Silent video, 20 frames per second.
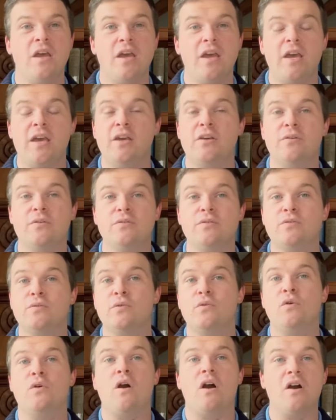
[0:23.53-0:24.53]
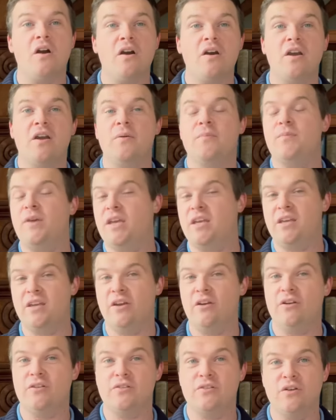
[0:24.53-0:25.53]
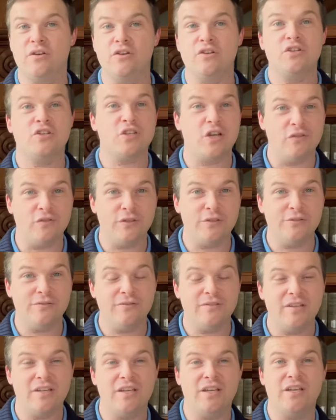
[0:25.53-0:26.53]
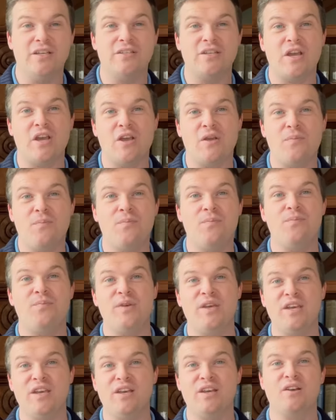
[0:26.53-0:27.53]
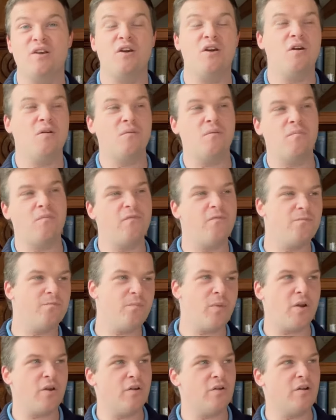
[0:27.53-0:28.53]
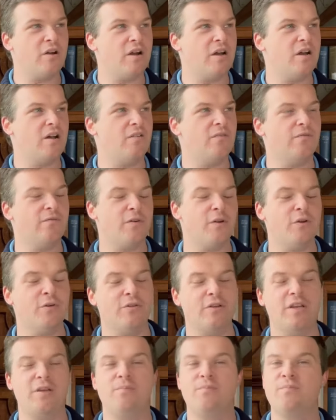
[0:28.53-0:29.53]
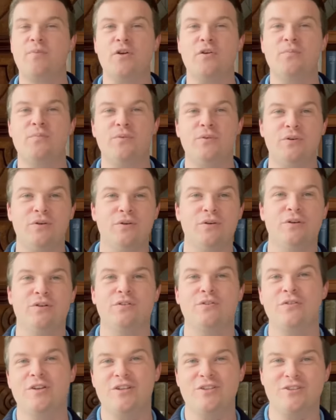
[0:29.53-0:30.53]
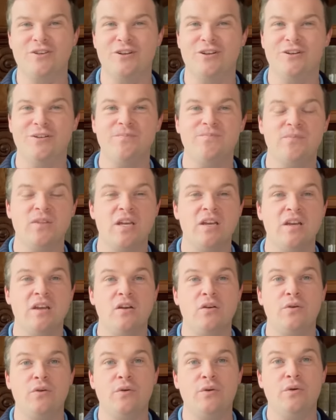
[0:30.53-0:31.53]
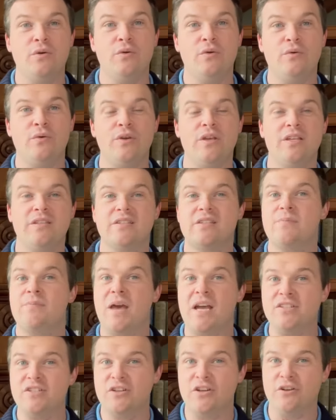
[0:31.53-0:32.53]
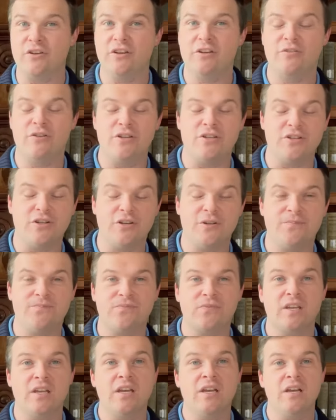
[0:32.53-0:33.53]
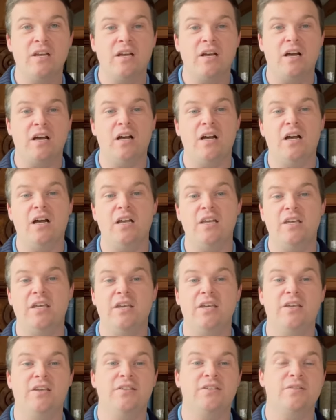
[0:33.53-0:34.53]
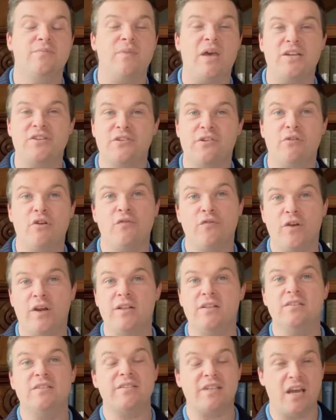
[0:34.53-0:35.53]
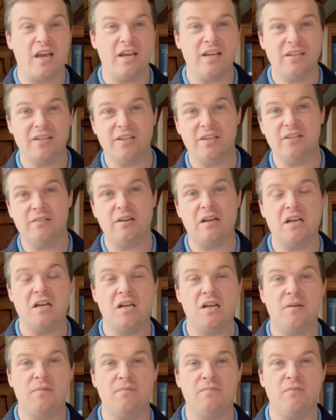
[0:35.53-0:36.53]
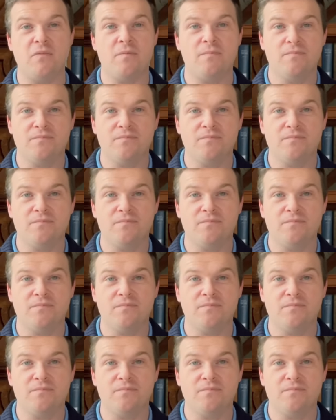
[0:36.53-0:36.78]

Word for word: It goes through our main character, Shovel. He is a big fur, uh, furry purple creature who is an imaginary creature. Uh, his imaginary friend Zach um,